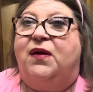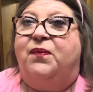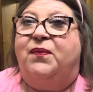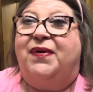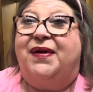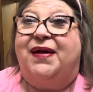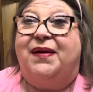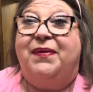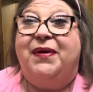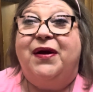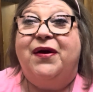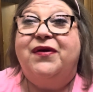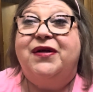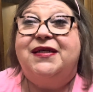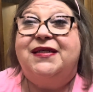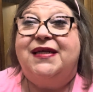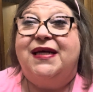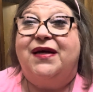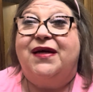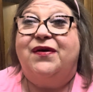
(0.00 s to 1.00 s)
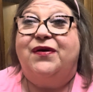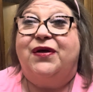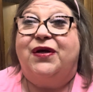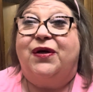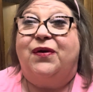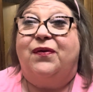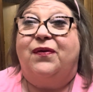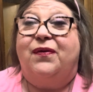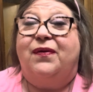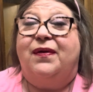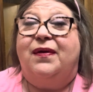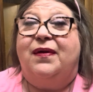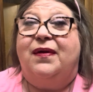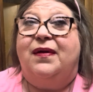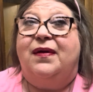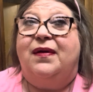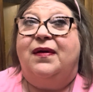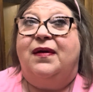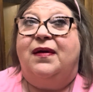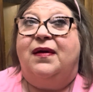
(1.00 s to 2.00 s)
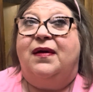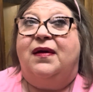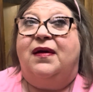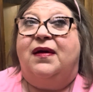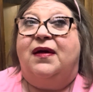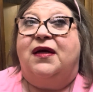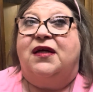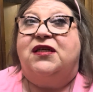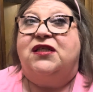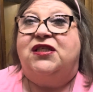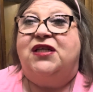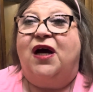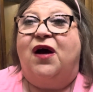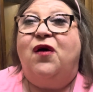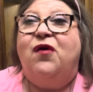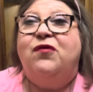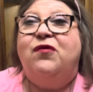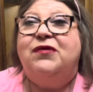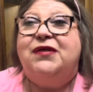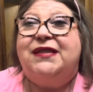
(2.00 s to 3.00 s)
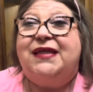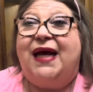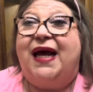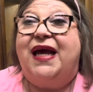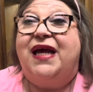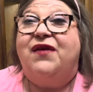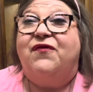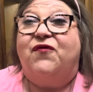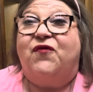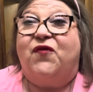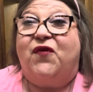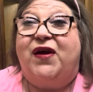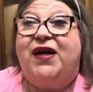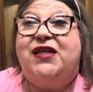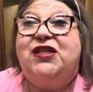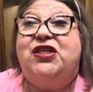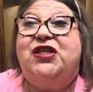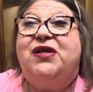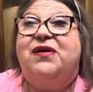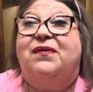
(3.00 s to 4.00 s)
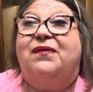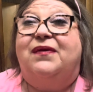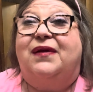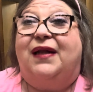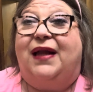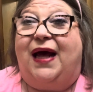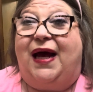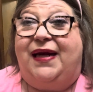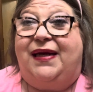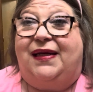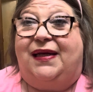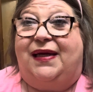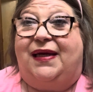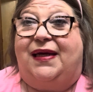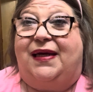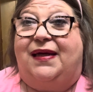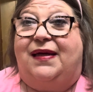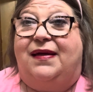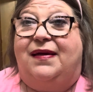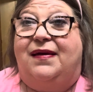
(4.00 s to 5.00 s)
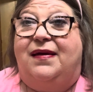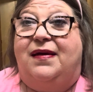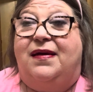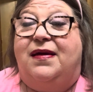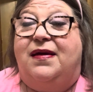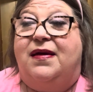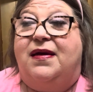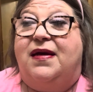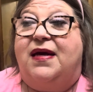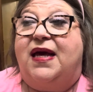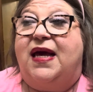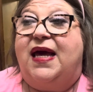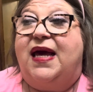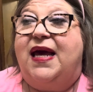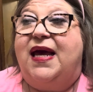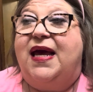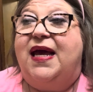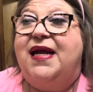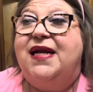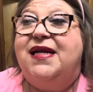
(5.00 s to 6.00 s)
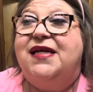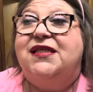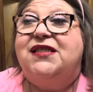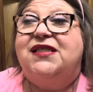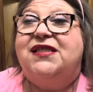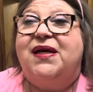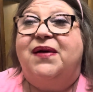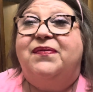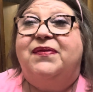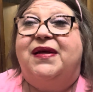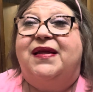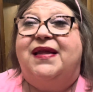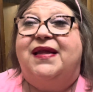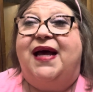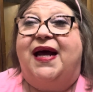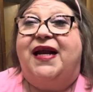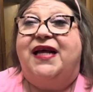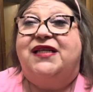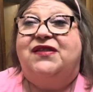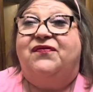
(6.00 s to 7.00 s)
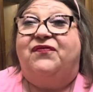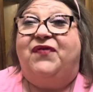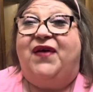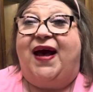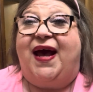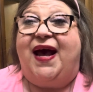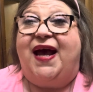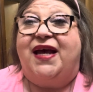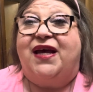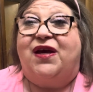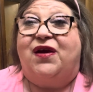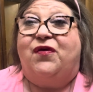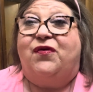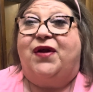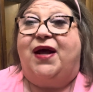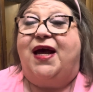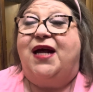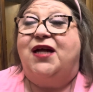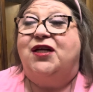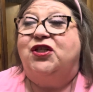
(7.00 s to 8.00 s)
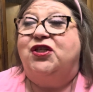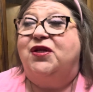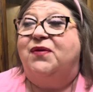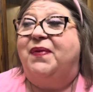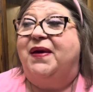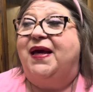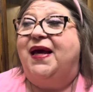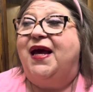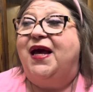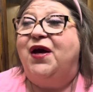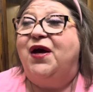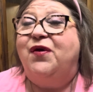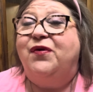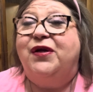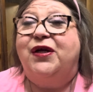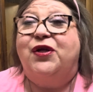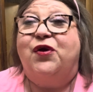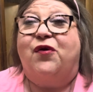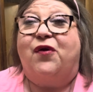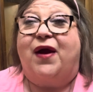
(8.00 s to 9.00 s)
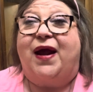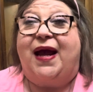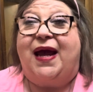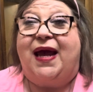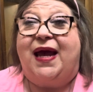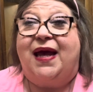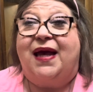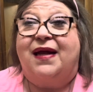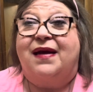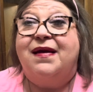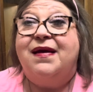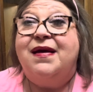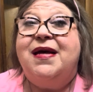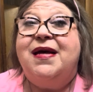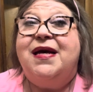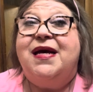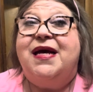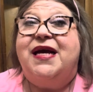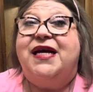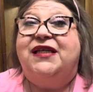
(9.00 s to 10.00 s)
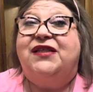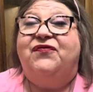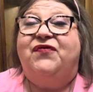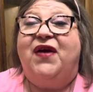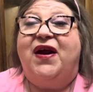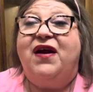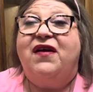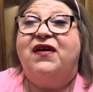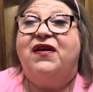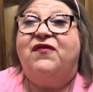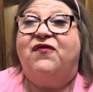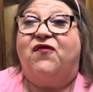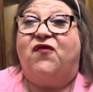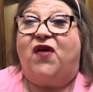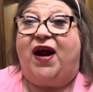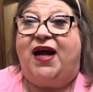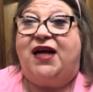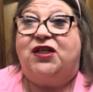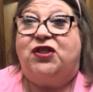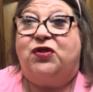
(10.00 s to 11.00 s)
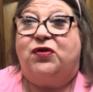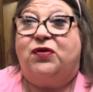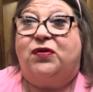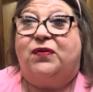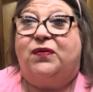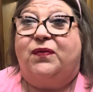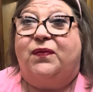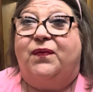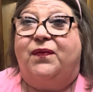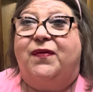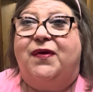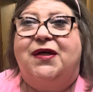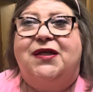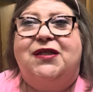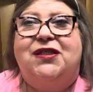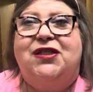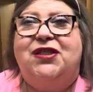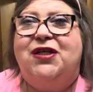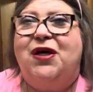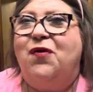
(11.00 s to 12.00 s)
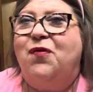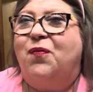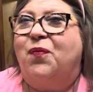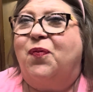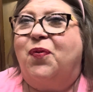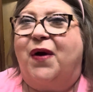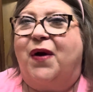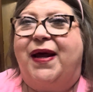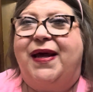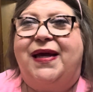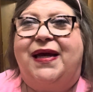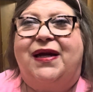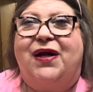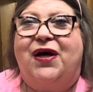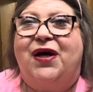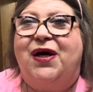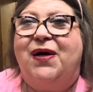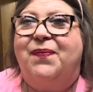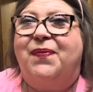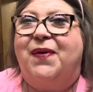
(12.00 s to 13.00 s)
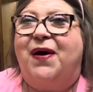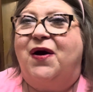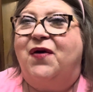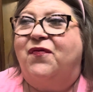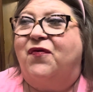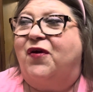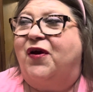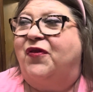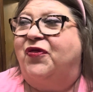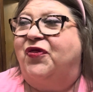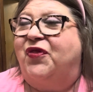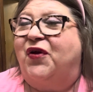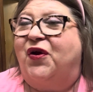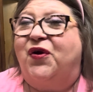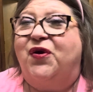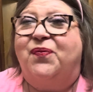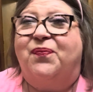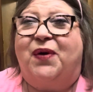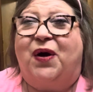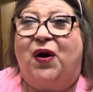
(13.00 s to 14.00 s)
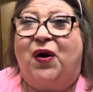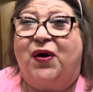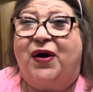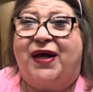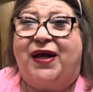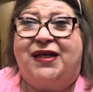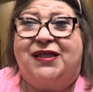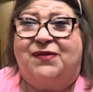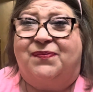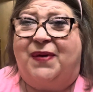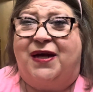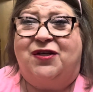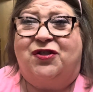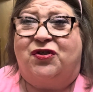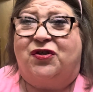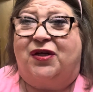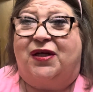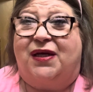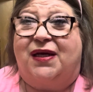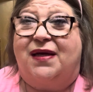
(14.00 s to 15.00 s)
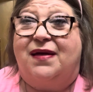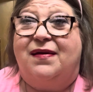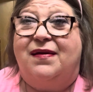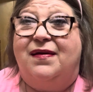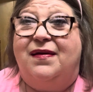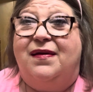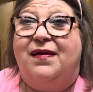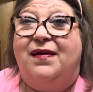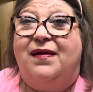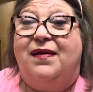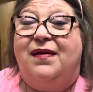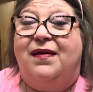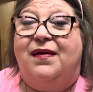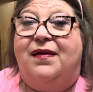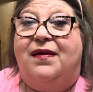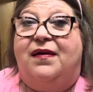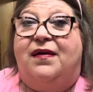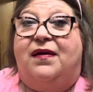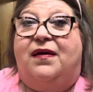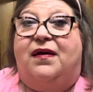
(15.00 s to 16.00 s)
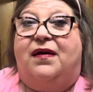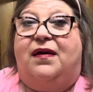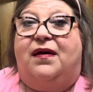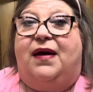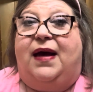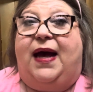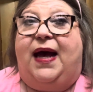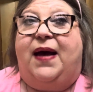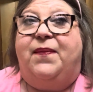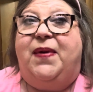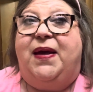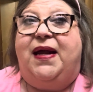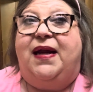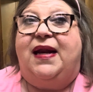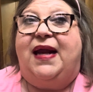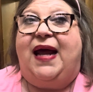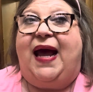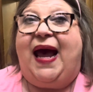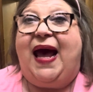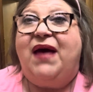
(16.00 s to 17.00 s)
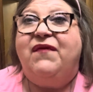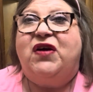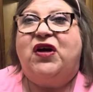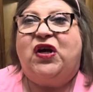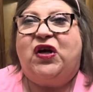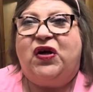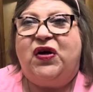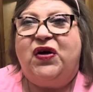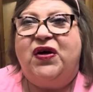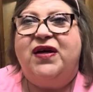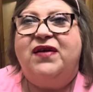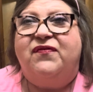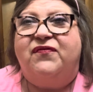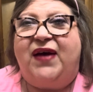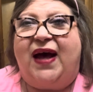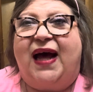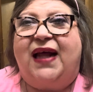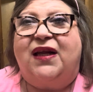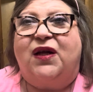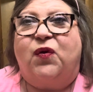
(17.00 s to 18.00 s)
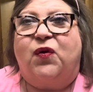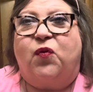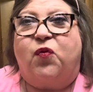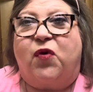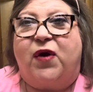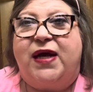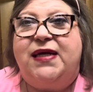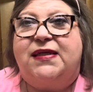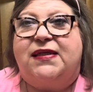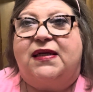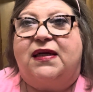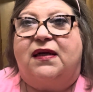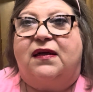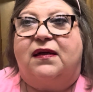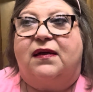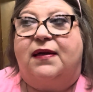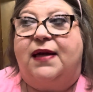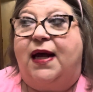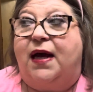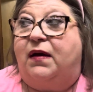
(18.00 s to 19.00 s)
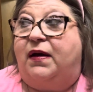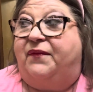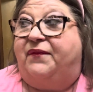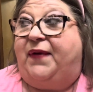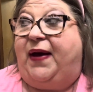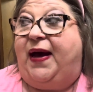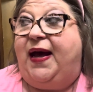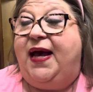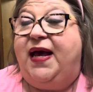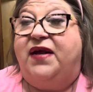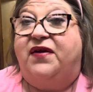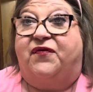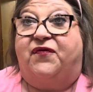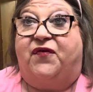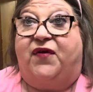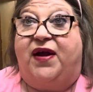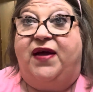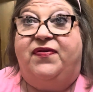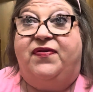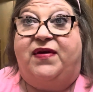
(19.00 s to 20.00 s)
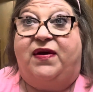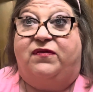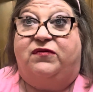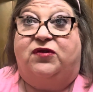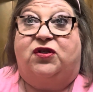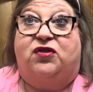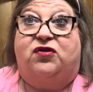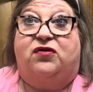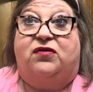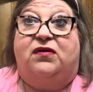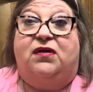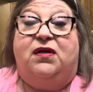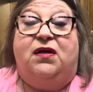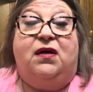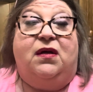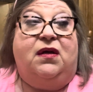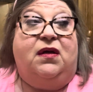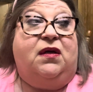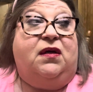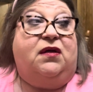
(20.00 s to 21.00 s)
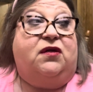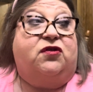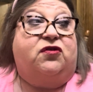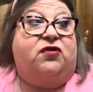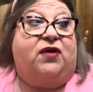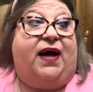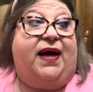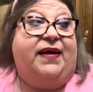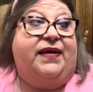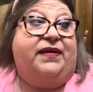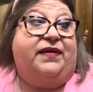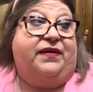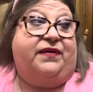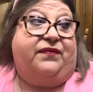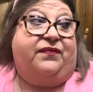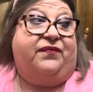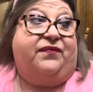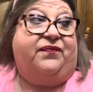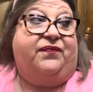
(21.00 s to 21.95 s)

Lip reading: But I'm here to tell you, don't take friendship lightly. It is something that is valued and should be held in your hand. It's very fragile. Don't break it up over a third party, especially. I mean, have a good, valid reason. Now, if I had a friend that was trying to